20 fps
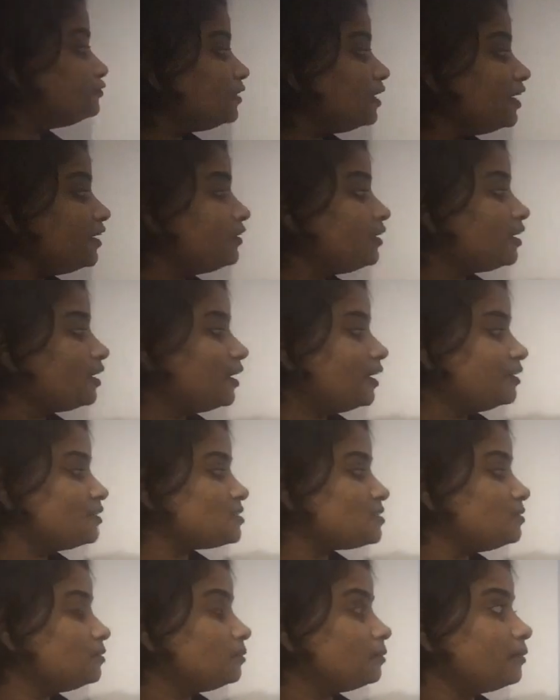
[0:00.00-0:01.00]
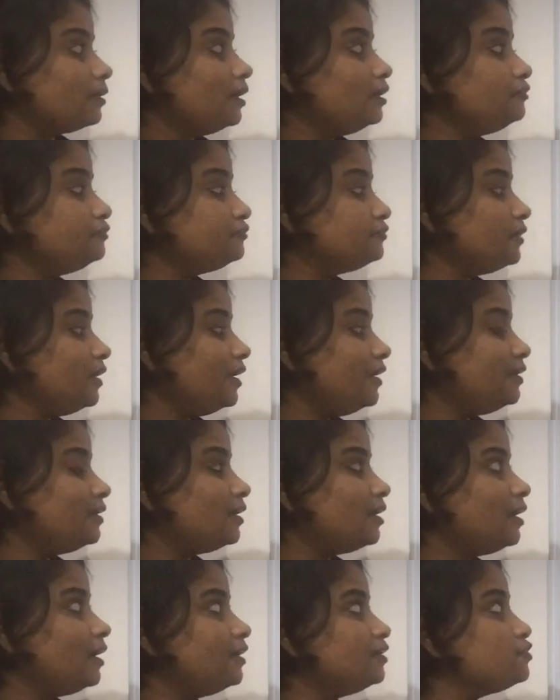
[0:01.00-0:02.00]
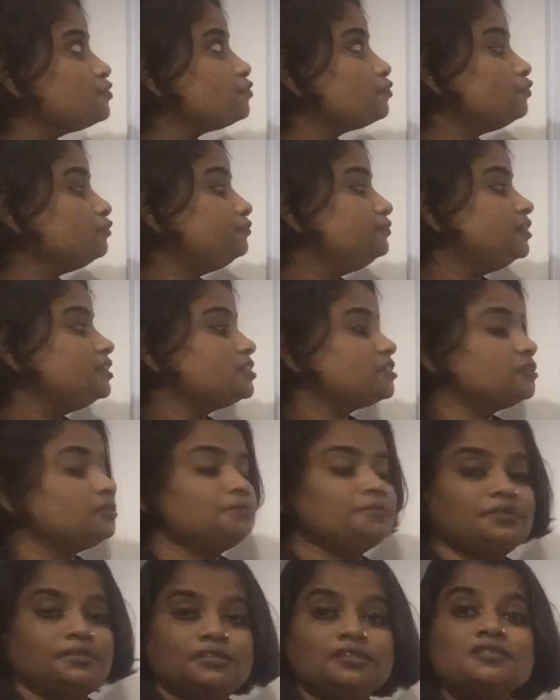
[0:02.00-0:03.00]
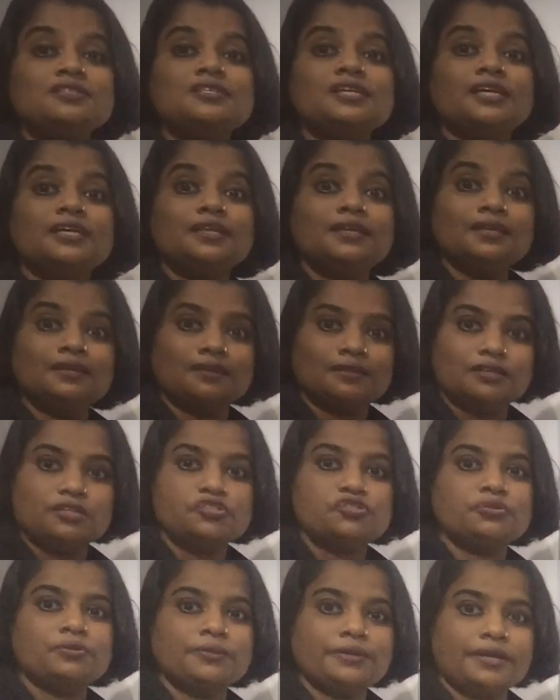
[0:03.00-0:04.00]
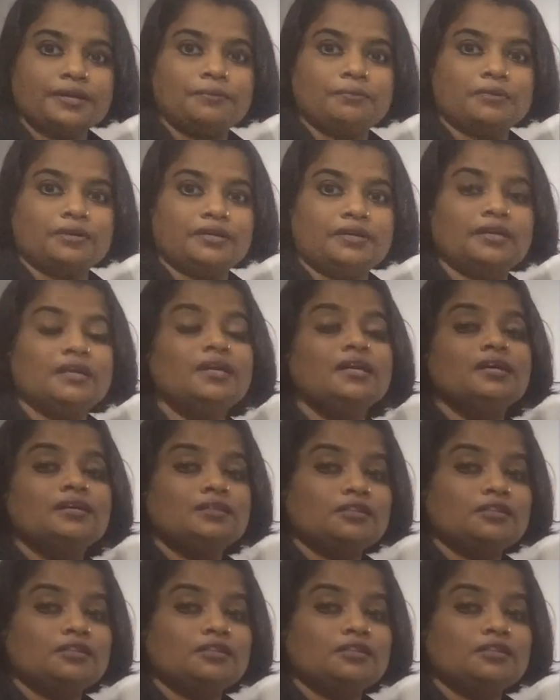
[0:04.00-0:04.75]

There are five kinds of determiners in English grammar.